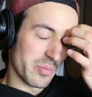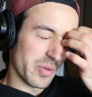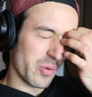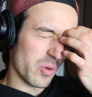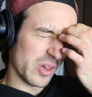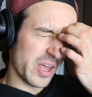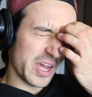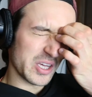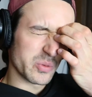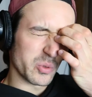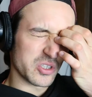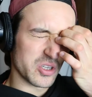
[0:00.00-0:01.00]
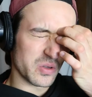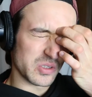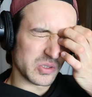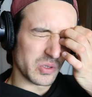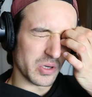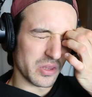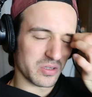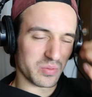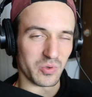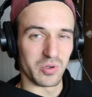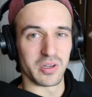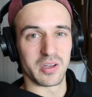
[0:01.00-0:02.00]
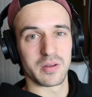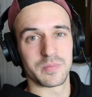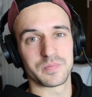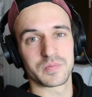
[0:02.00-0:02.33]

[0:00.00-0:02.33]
my legs were so sore this morning